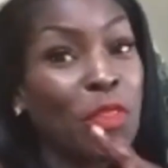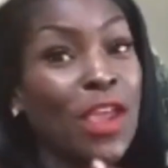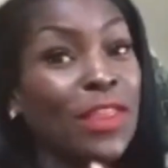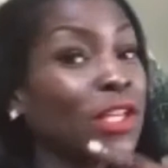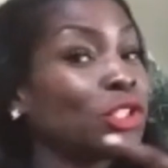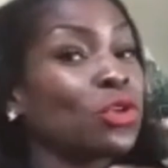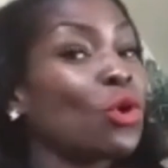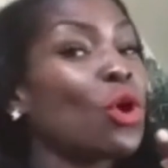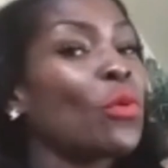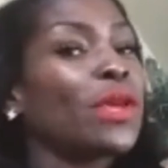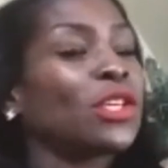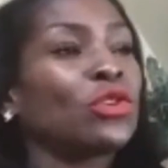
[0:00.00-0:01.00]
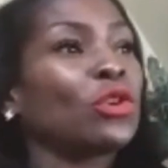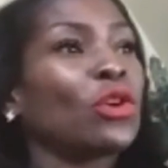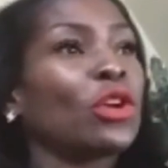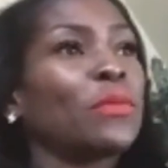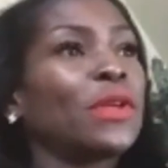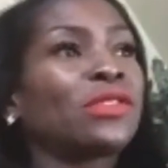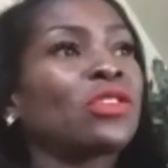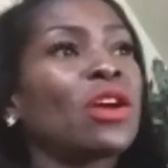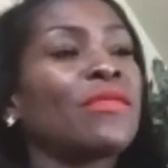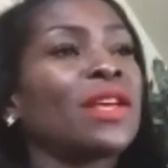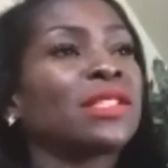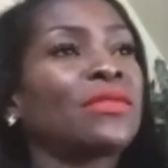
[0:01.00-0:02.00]
think that you're going to be
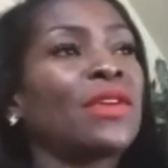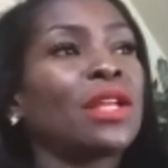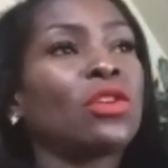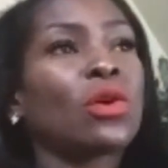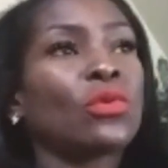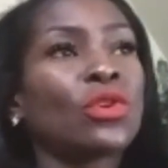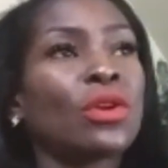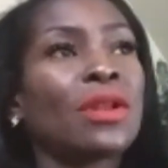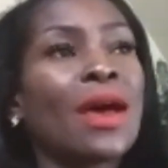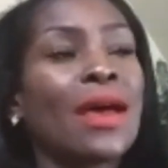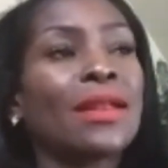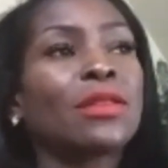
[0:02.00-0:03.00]
starving as a vegan. No, you're not.